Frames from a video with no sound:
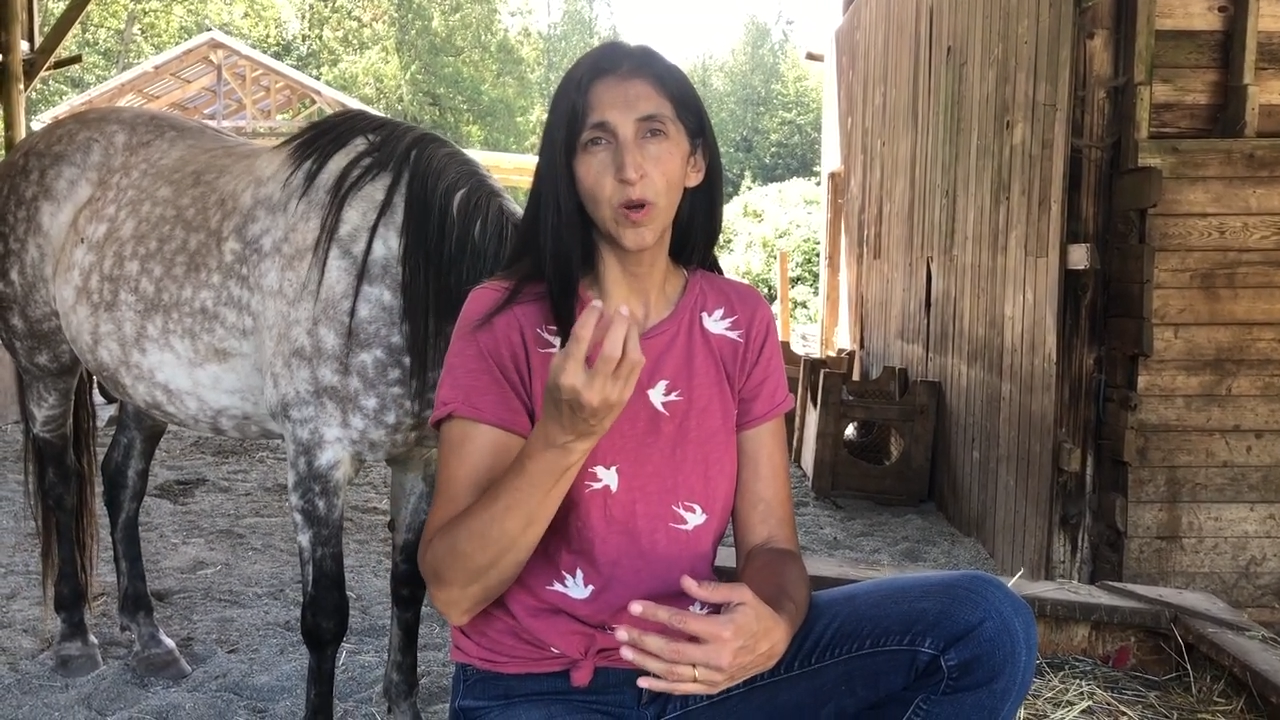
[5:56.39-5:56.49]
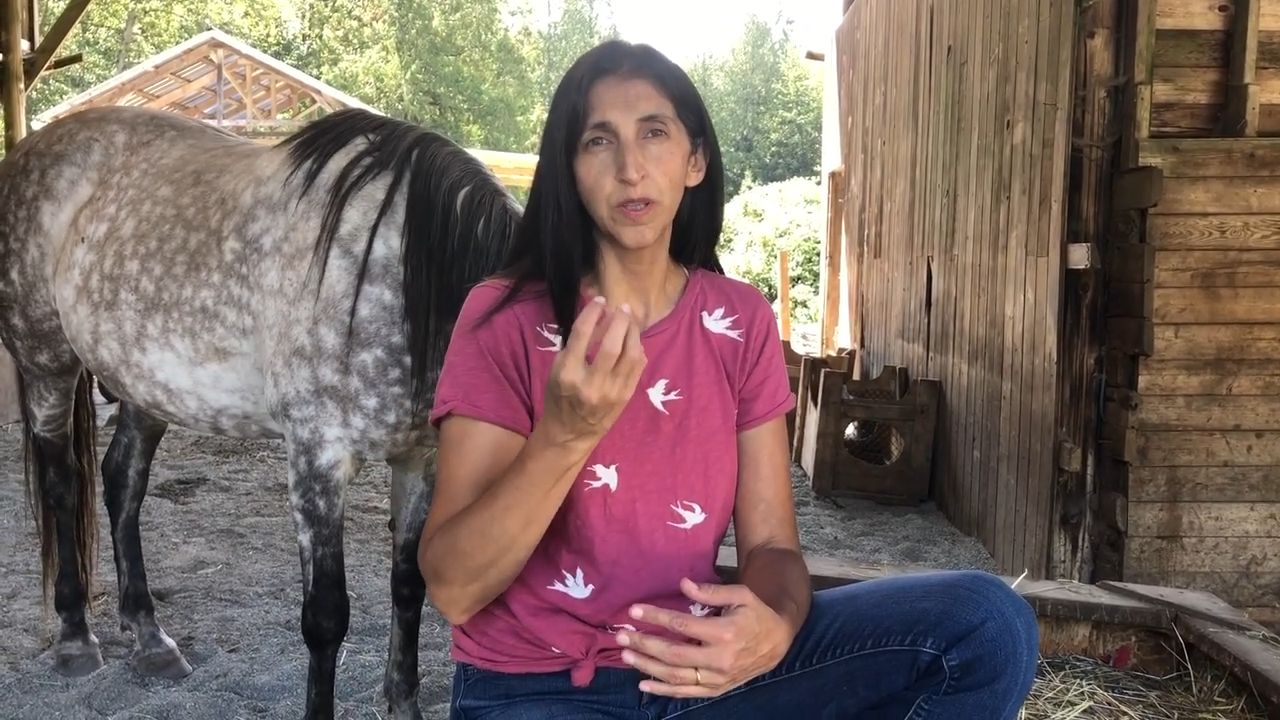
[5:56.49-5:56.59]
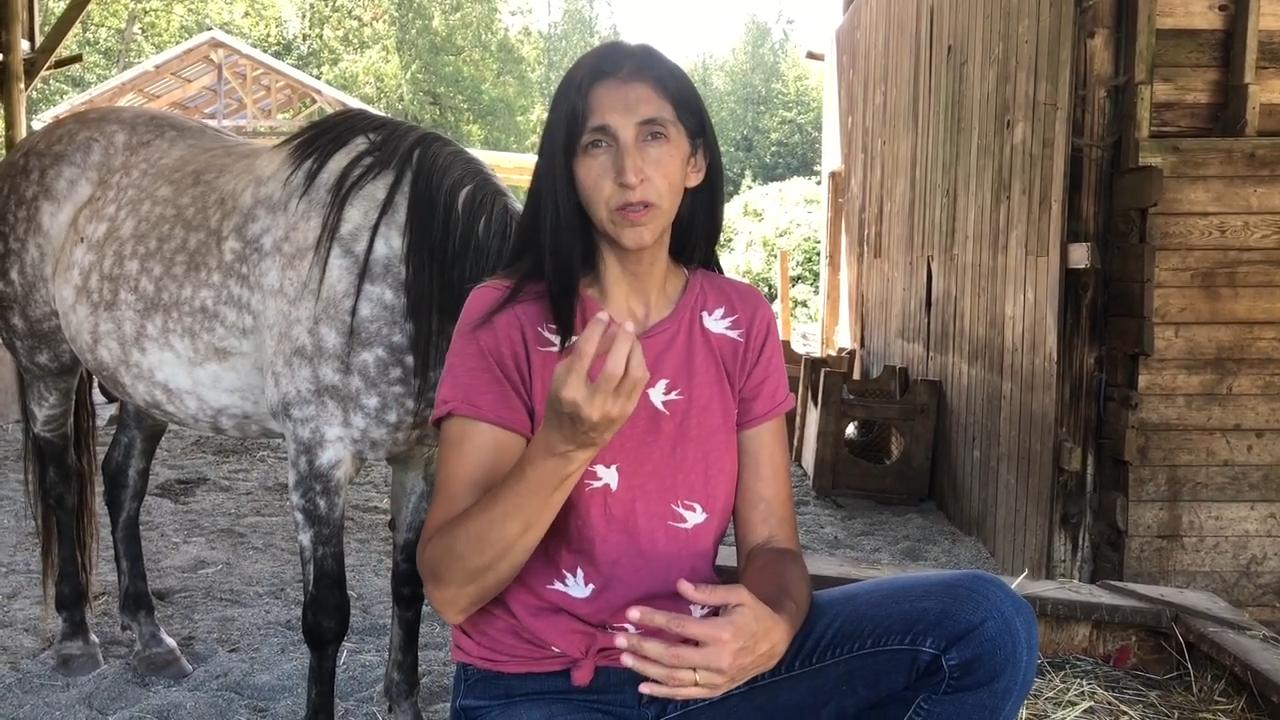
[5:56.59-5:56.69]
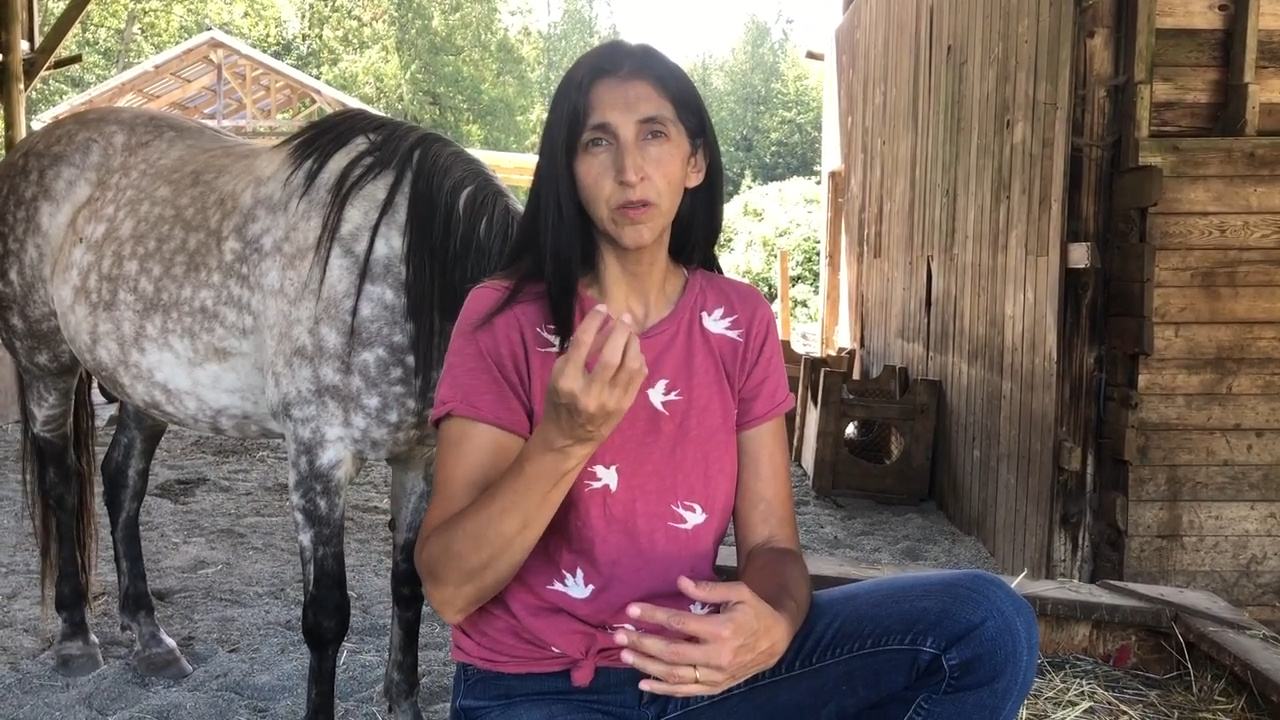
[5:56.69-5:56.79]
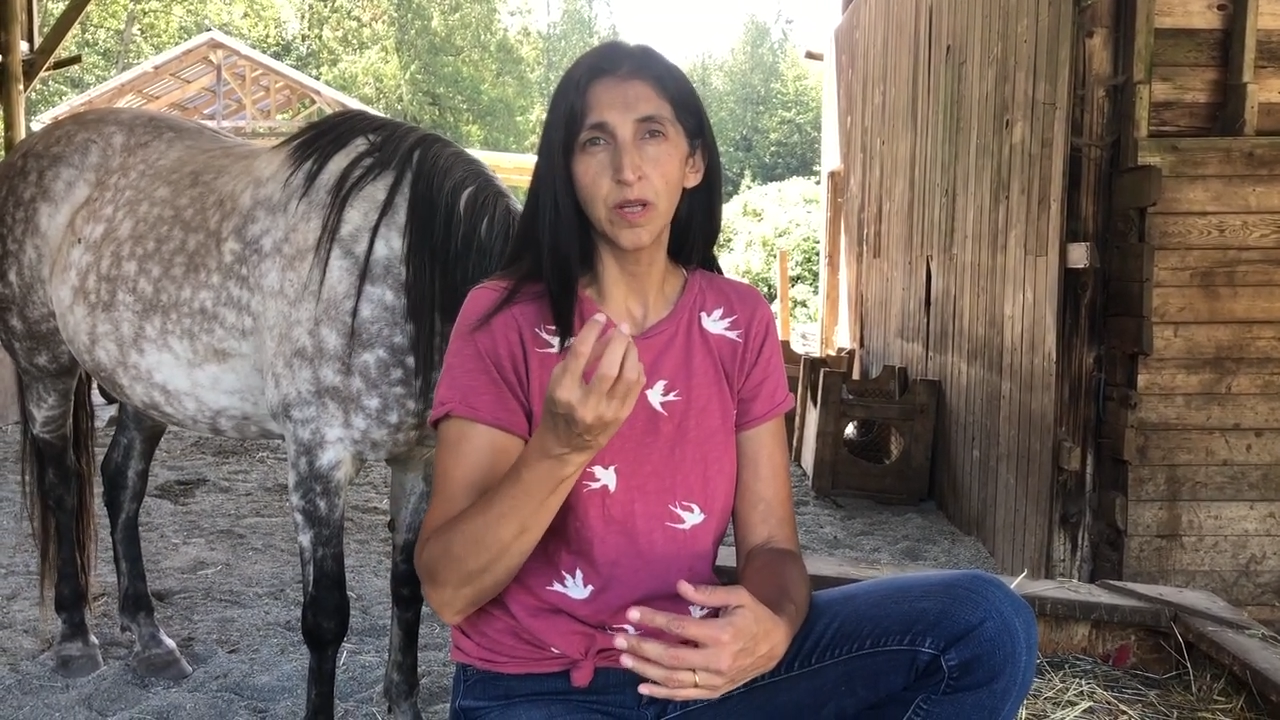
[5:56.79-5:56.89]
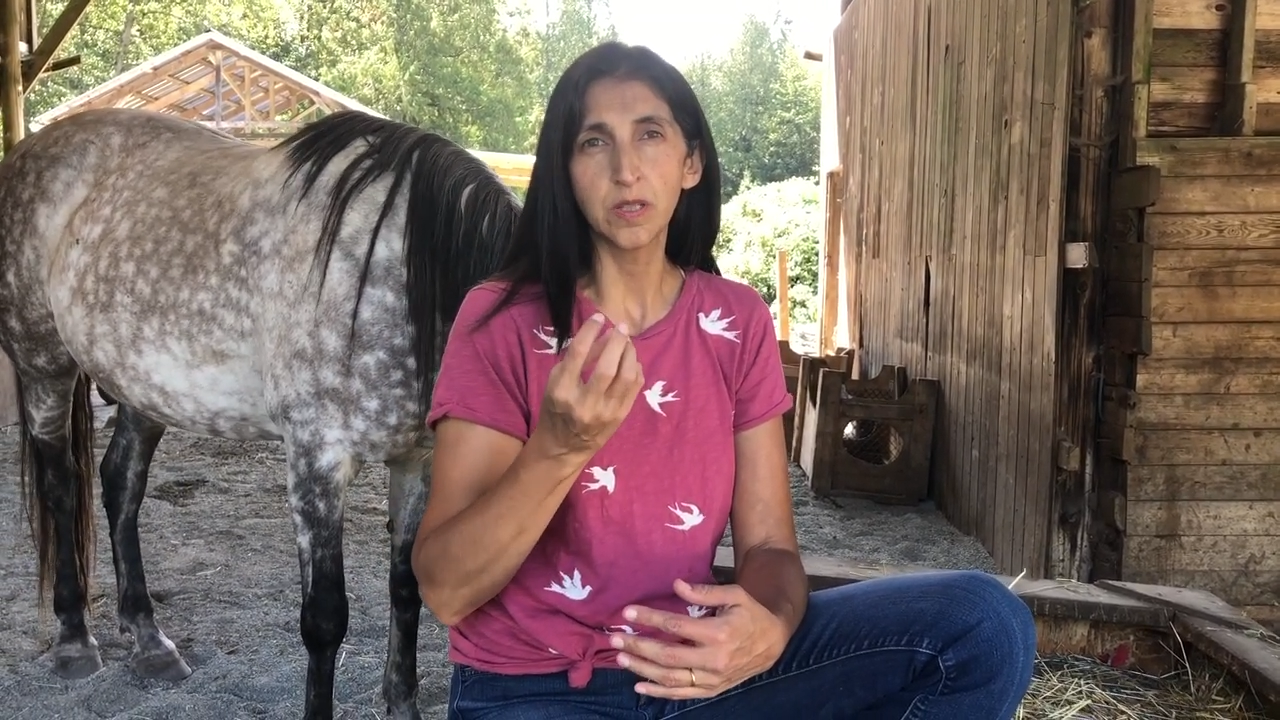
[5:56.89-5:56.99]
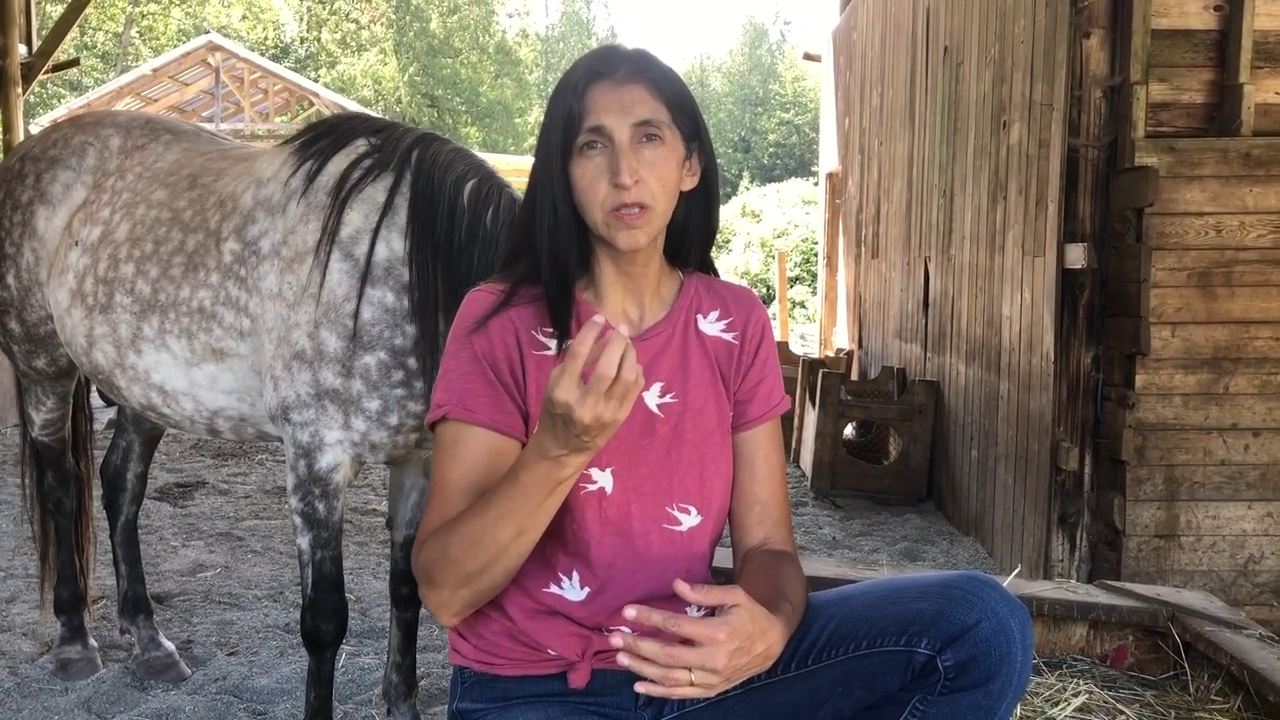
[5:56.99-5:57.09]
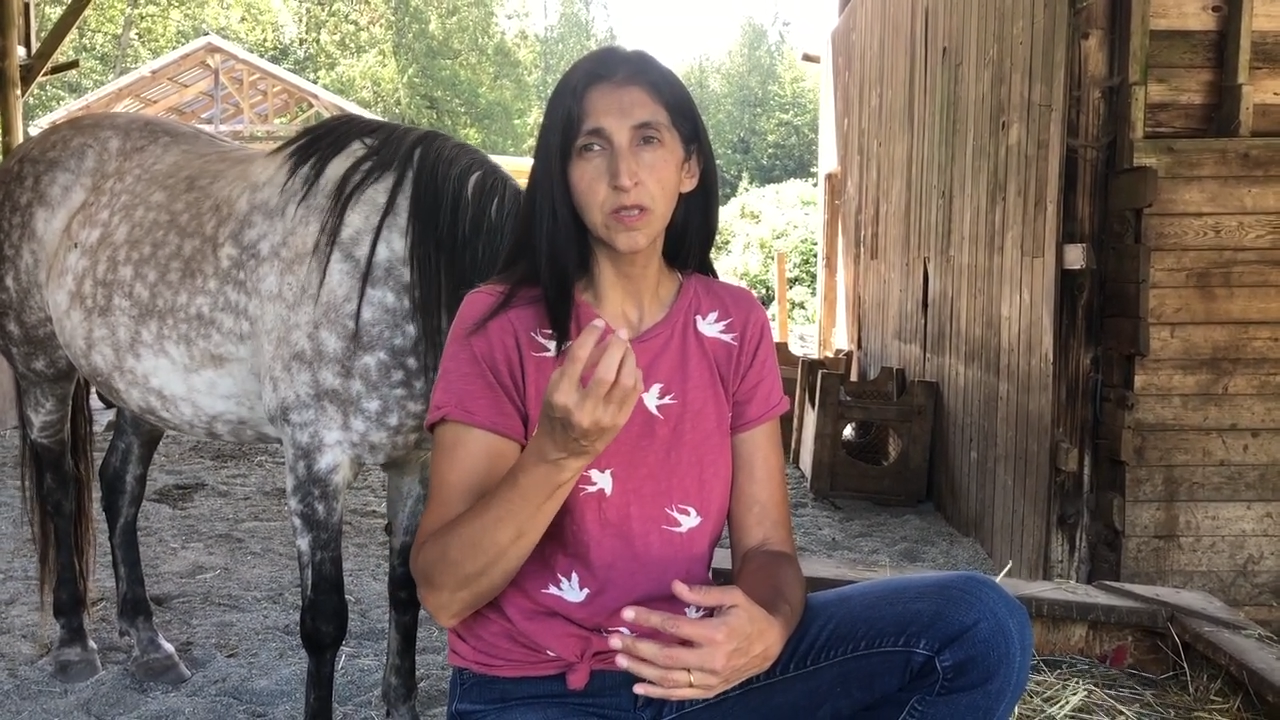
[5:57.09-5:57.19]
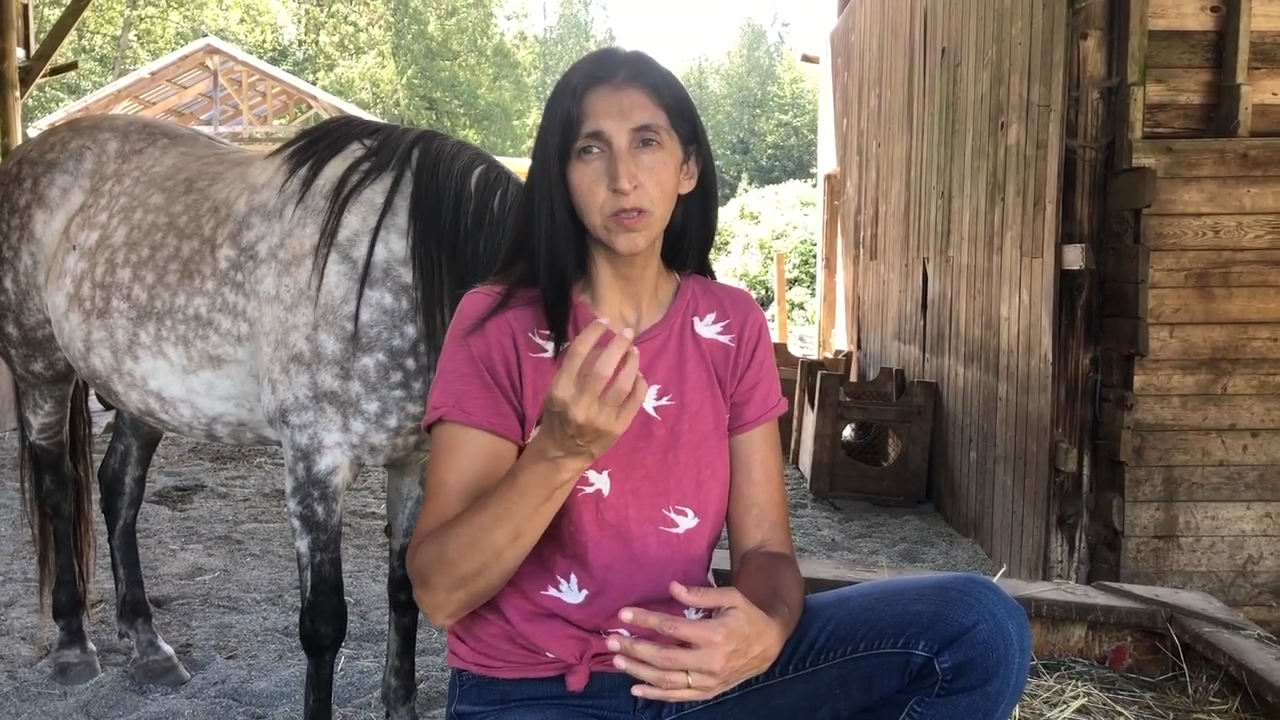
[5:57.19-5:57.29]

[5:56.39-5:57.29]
one unit.